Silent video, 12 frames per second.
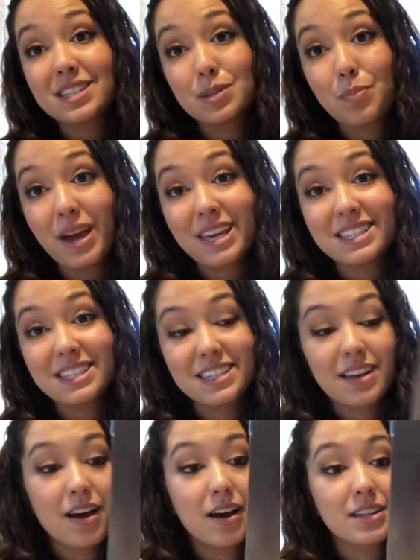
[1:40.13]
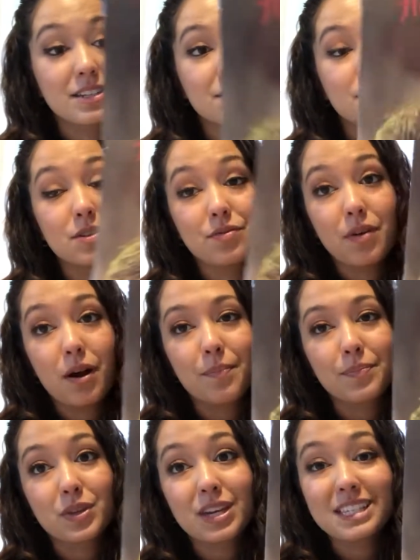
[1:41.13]
Spice
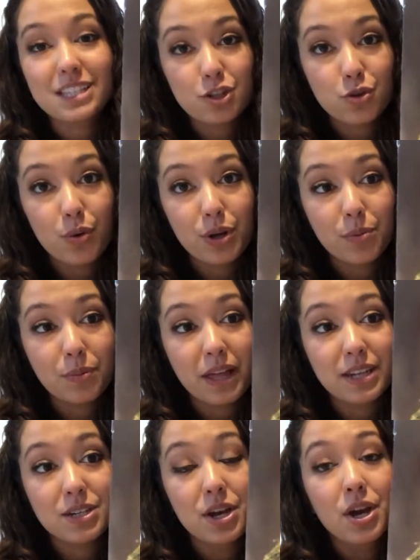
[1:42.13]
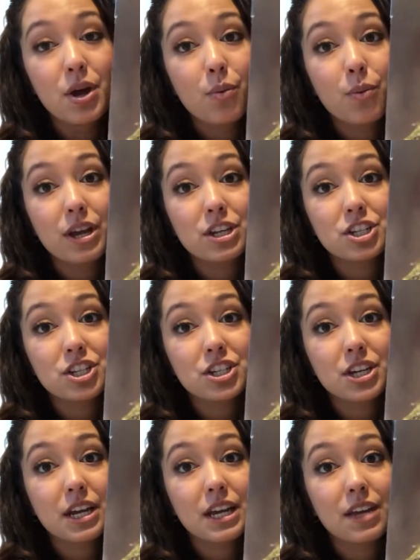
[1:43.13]
essential oil blend,
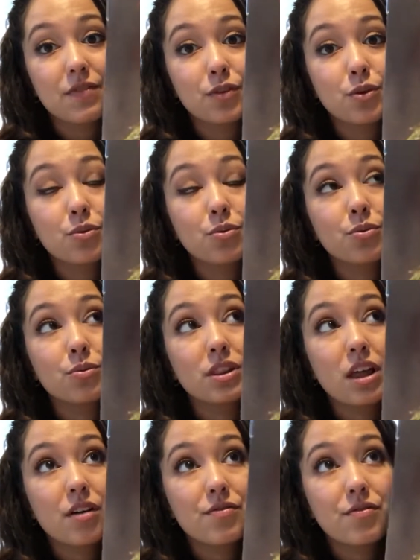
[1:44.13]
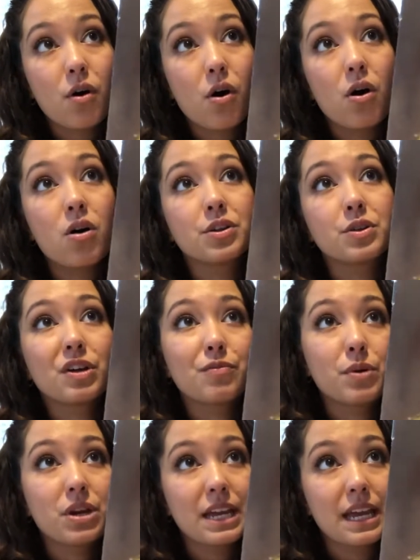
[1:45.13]
which if you love fall, you love
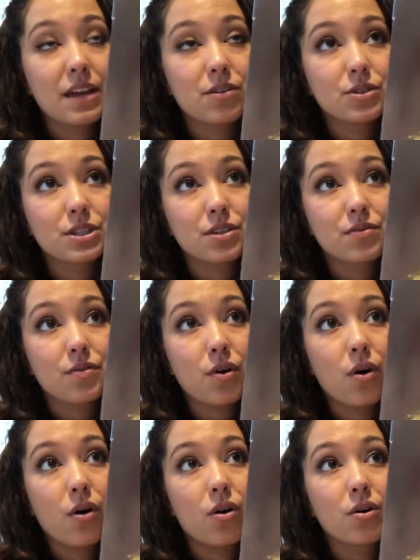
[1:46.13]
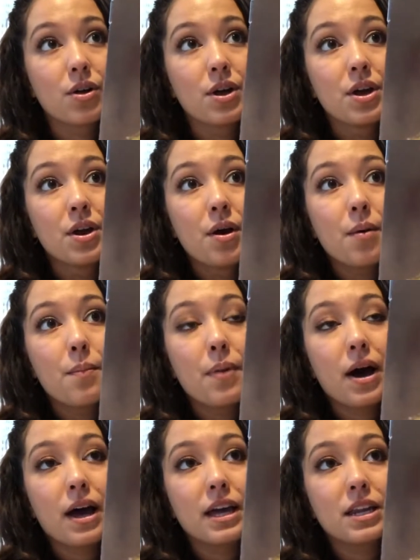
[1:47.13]
burning candles in the fall,
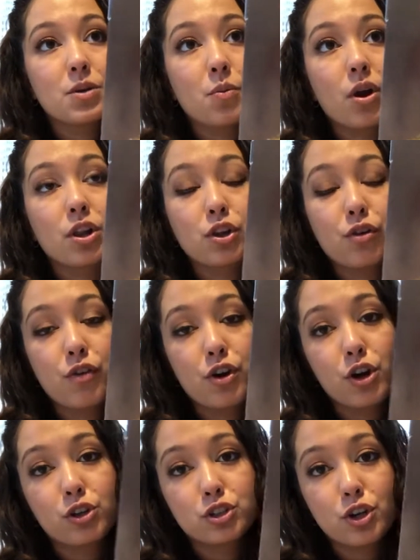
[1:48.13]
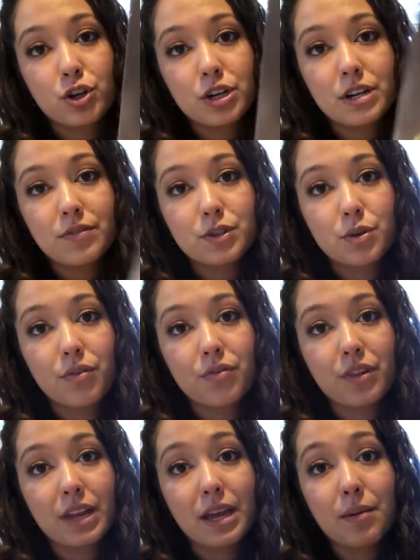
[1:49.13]
but you want to look for an alternative to a
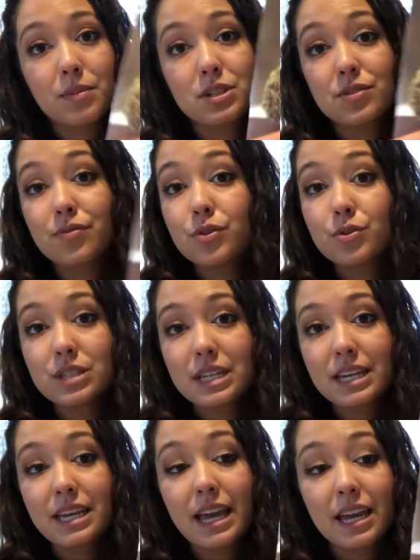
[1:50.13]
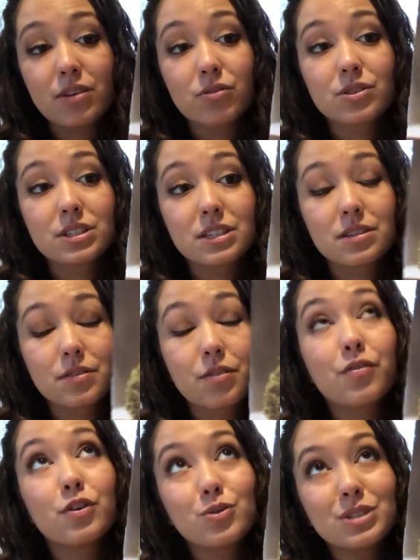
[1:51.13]
flame, diffusing
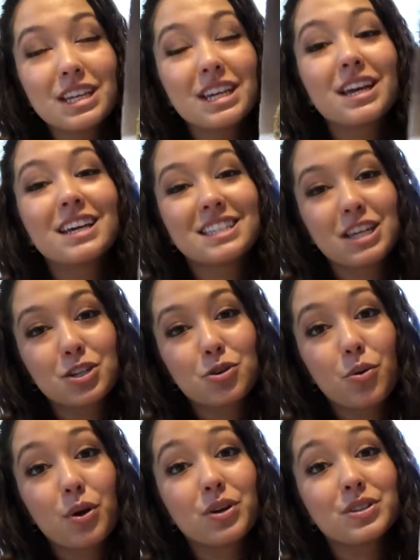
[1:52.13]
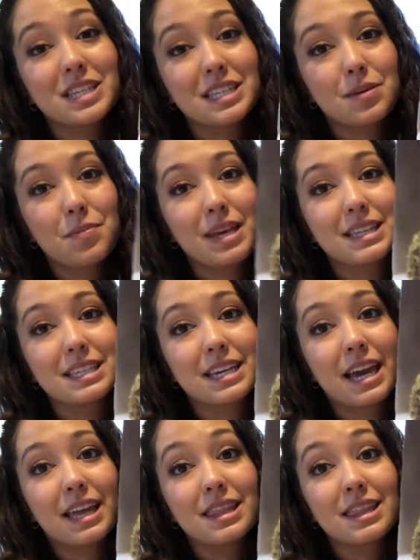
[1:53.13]
essential oils is
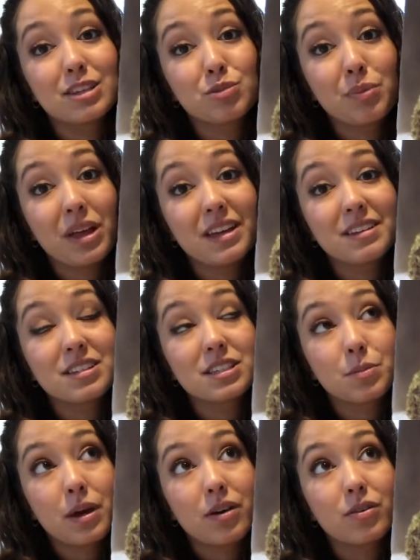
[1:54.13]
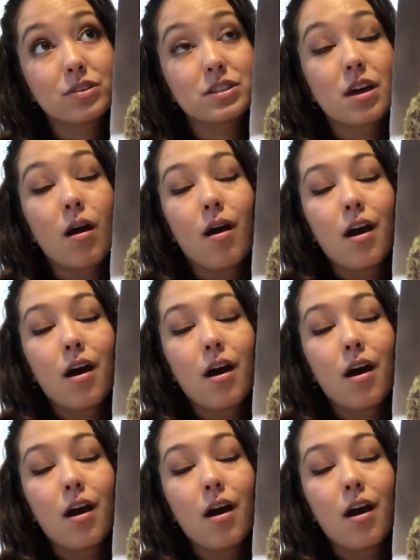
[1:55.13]
amazing, and this blend smells